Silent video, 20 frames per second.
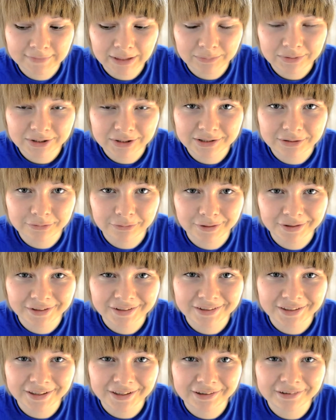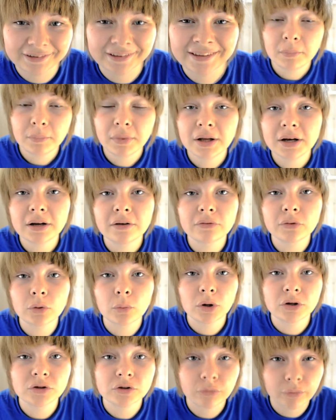I'm just really scared. But if you
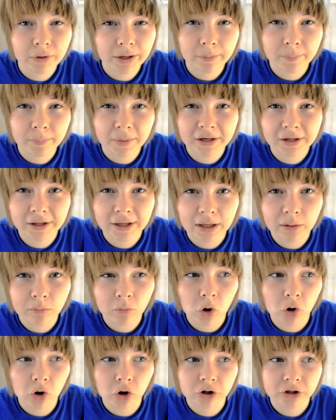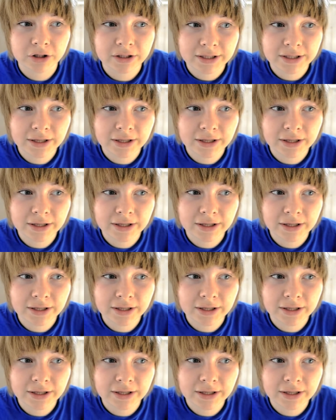want to recommend a game or